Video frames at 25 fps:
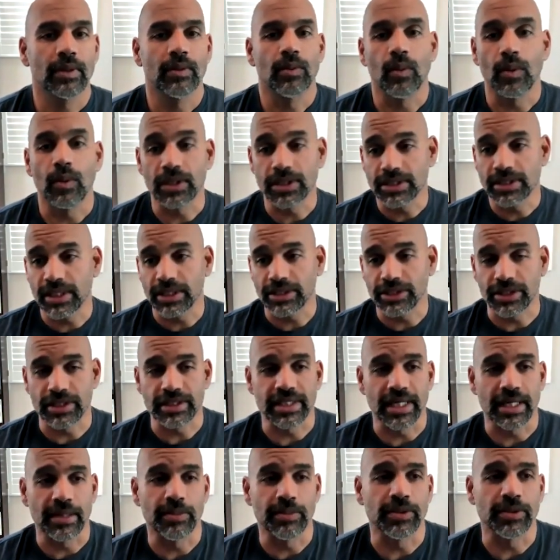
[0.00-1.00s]
One such
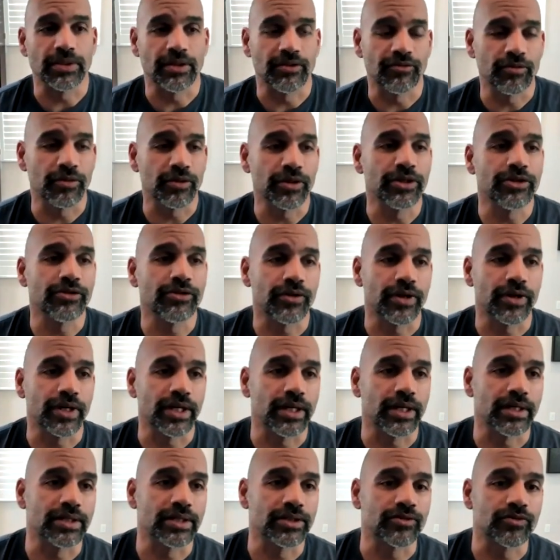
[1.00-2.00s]
example of
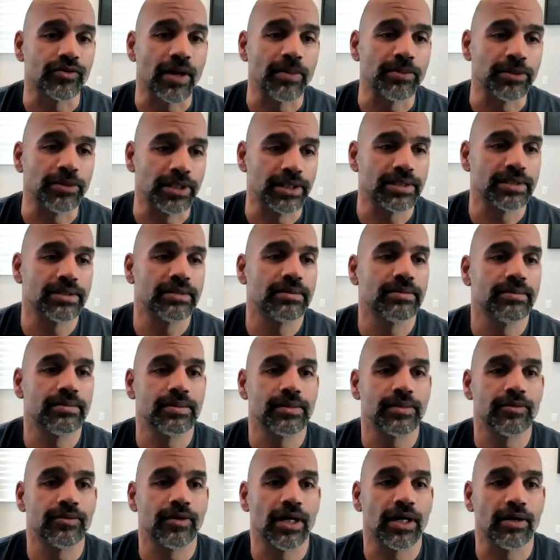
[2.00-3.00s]
pre-training is Replit.
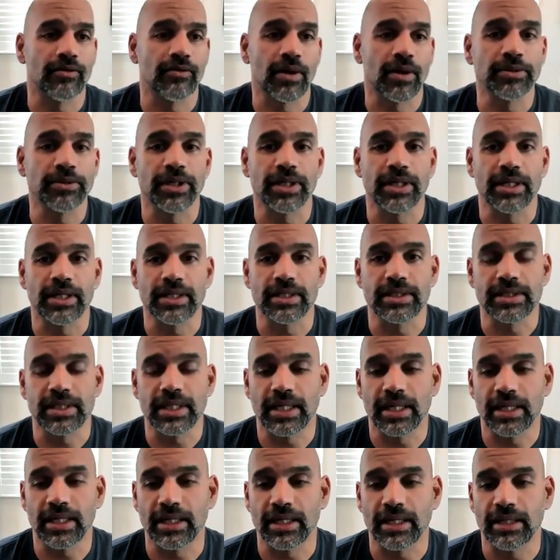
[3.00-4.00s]
Uh, Replit is
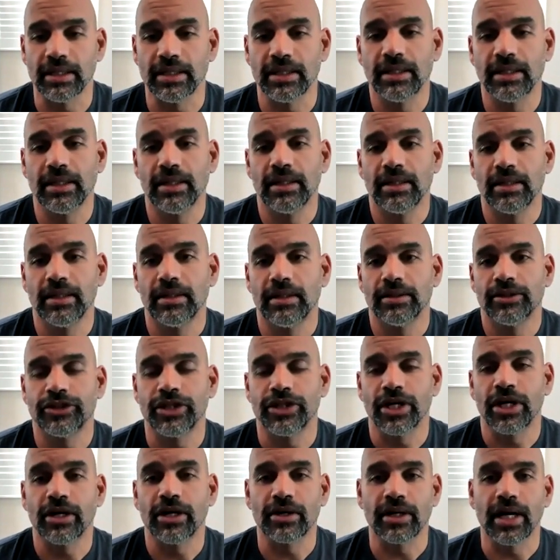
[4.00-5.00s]
a
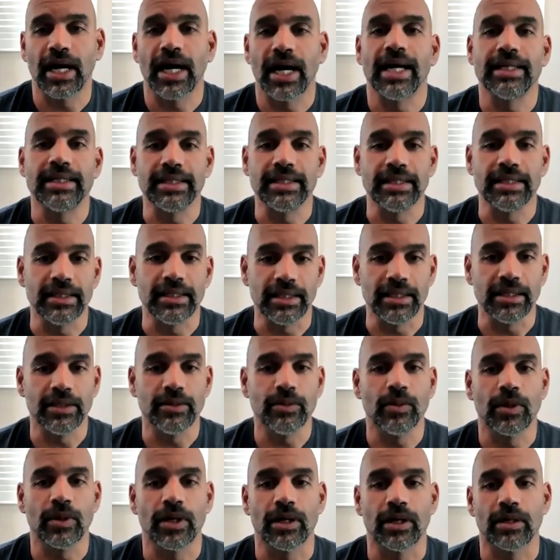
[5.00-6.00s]
shared IDE
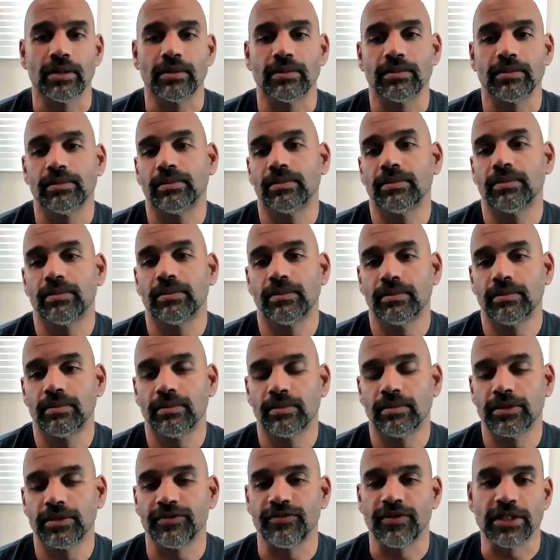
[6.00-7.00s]
where
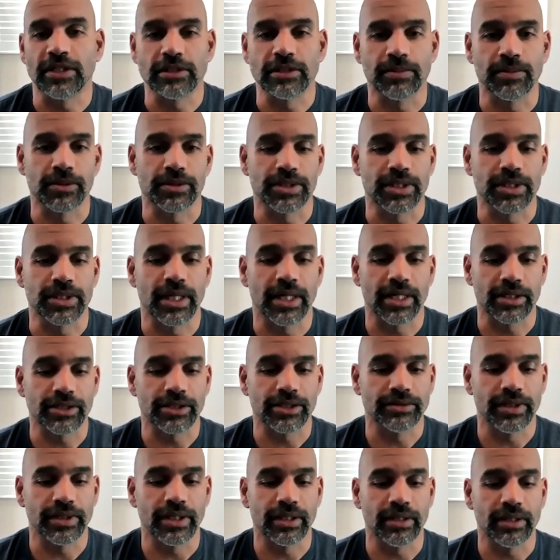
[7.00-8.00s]
developers can
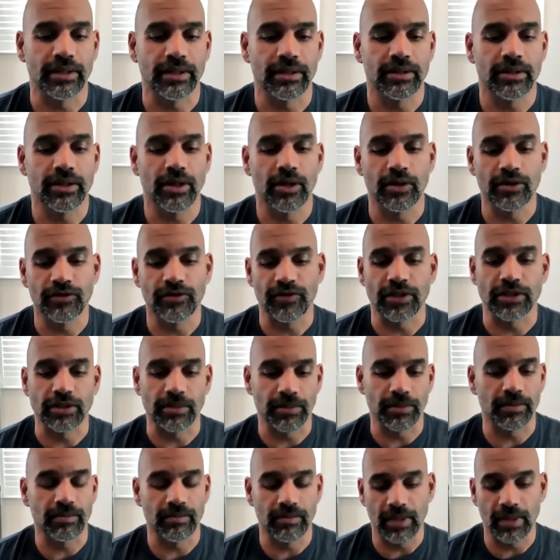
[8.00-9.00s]
actually
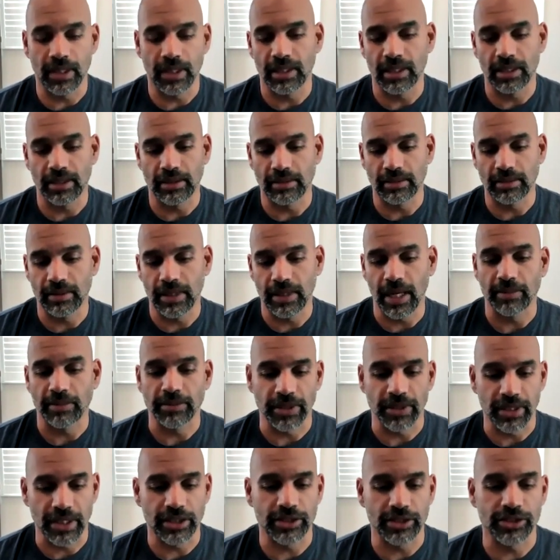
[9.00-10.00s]
co-develop uh,
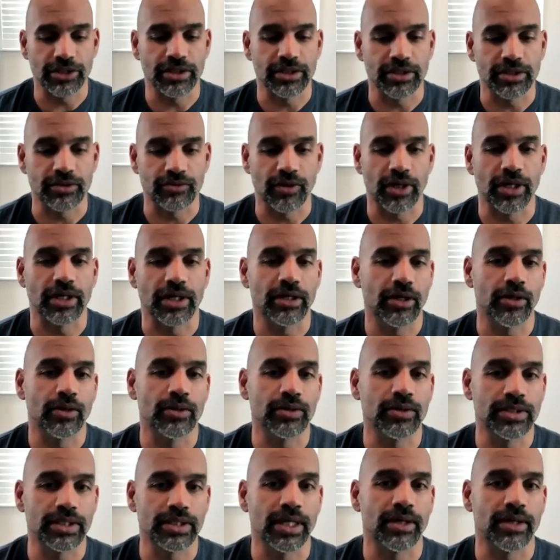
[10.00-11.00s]
applications and write
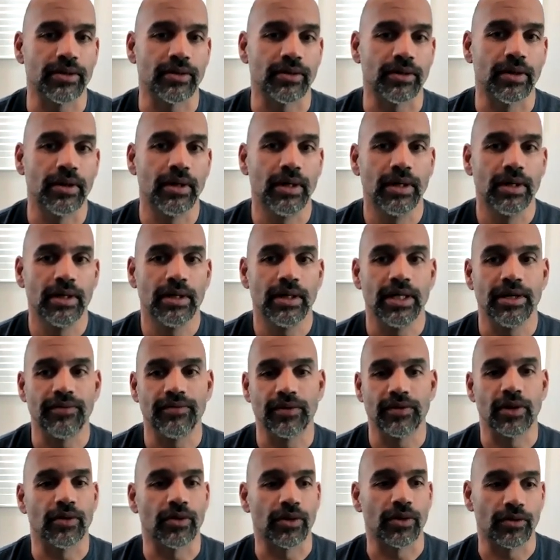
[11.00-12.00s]
code together, even
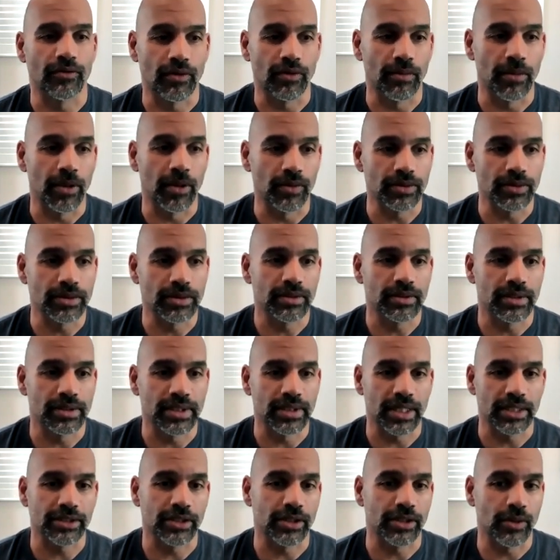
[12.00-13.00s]
though they're remote. It's
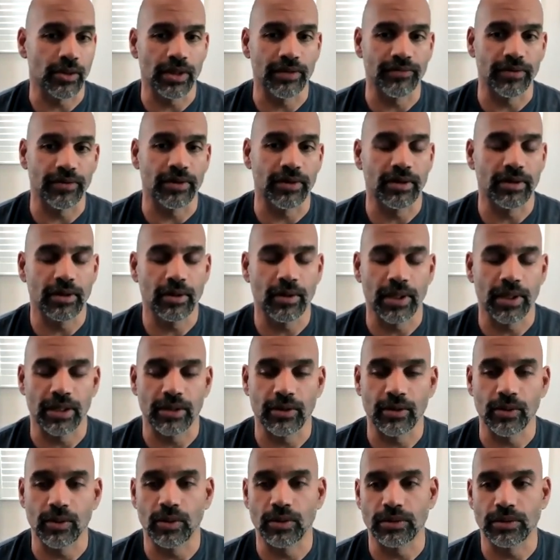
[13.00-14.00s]
actually quite a quite a
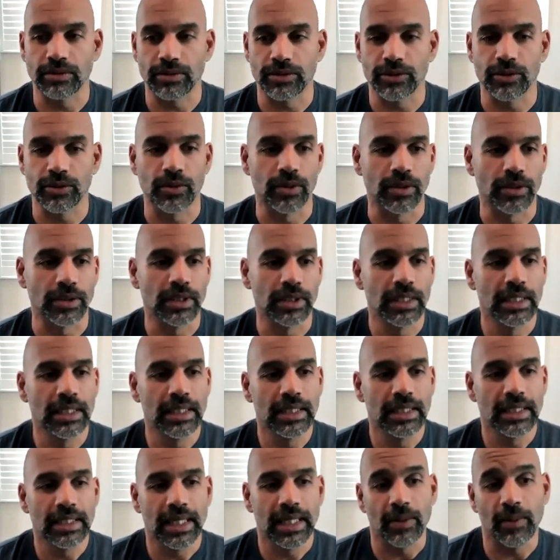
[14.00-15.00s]
cool tool.
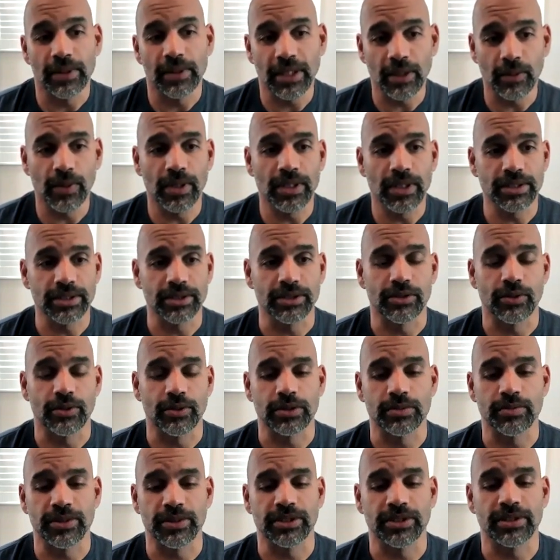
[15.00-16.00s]
And what they wanted to do
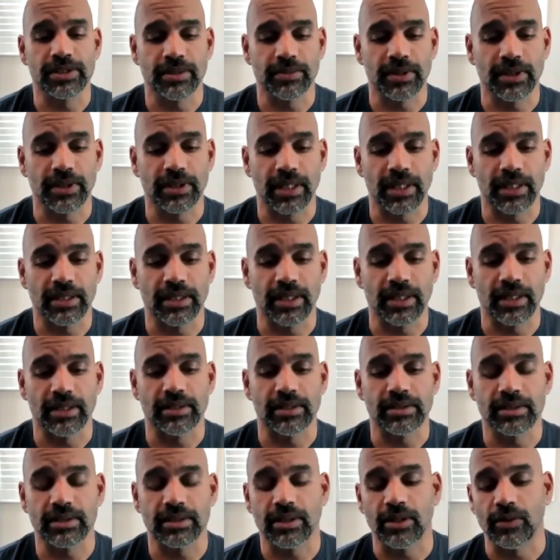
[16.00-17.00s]
is build something that
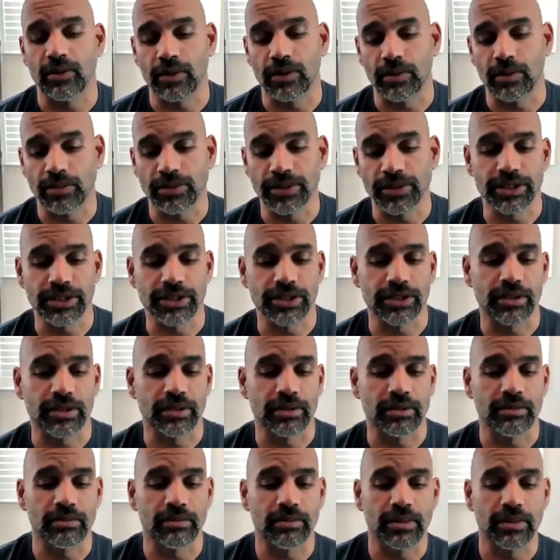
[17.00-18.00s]
does code
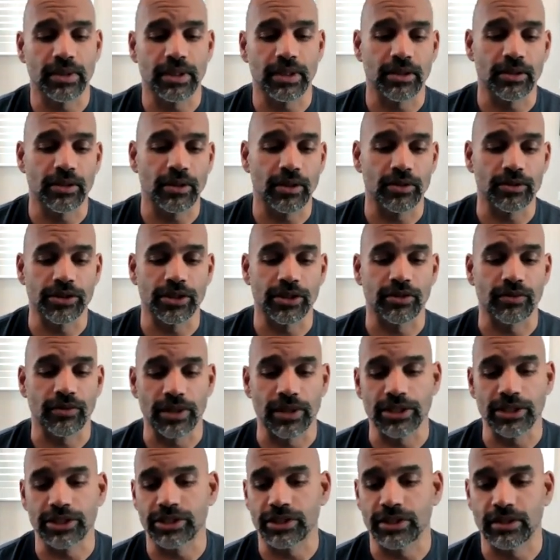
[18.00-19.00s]
completion, you know, code
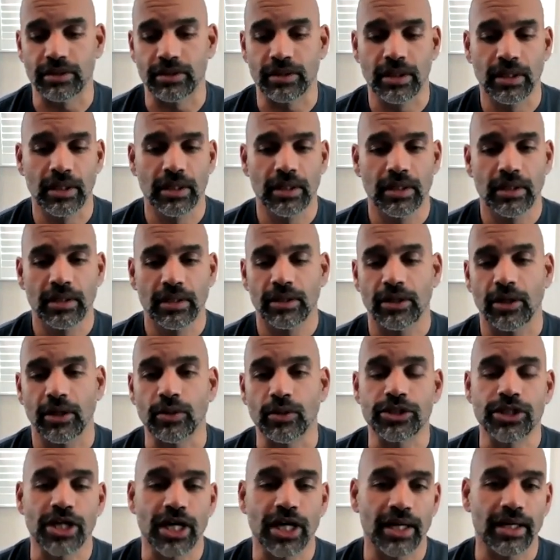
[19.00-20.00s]
generation,
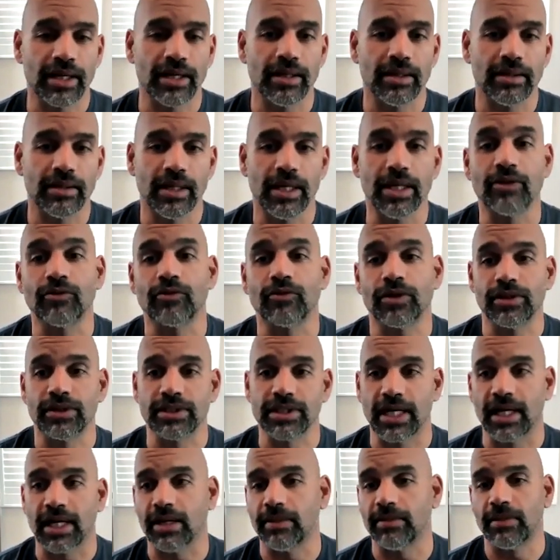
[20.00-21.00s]
code checking in real
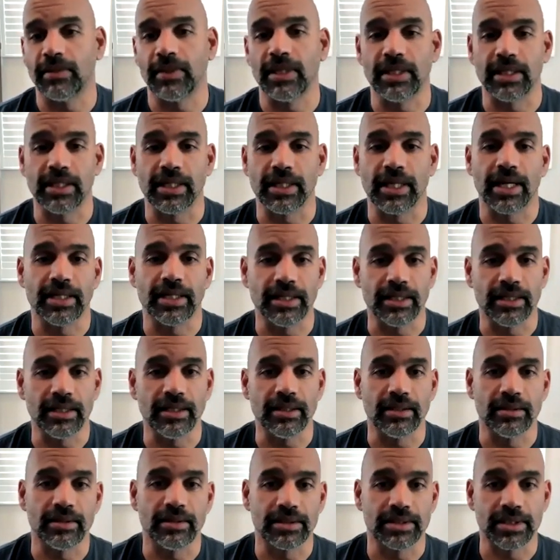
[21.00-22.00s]
time in the
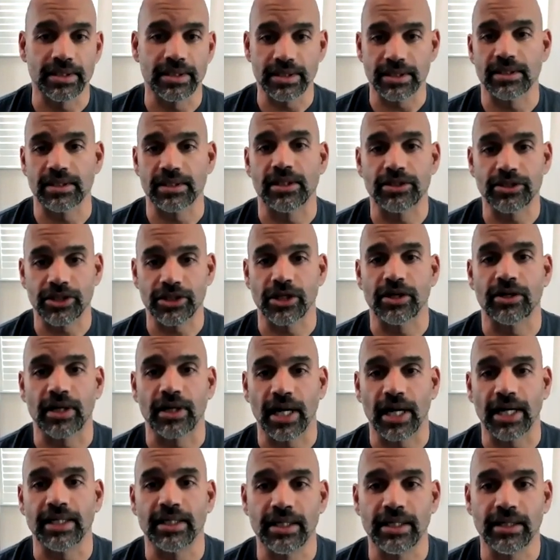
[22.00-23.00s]
IDE. This, since it's a shared
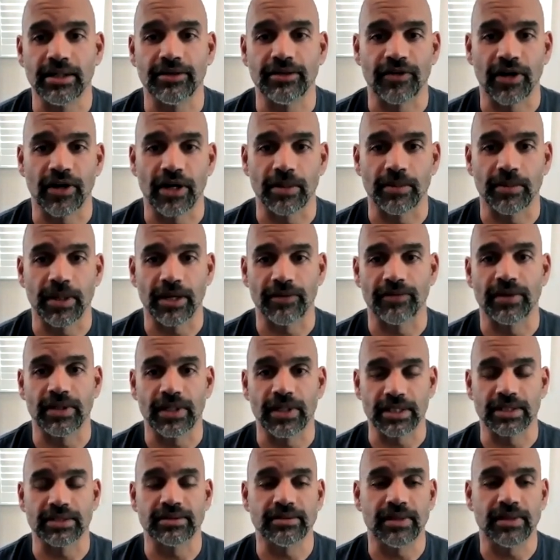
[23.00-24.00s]
IDE environment,
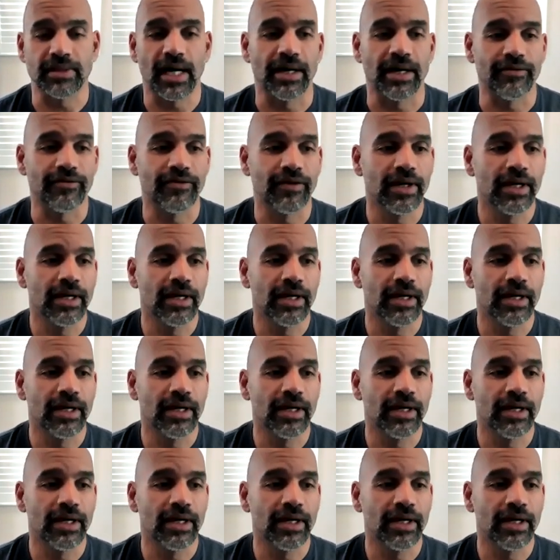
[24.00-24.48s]
everything is live.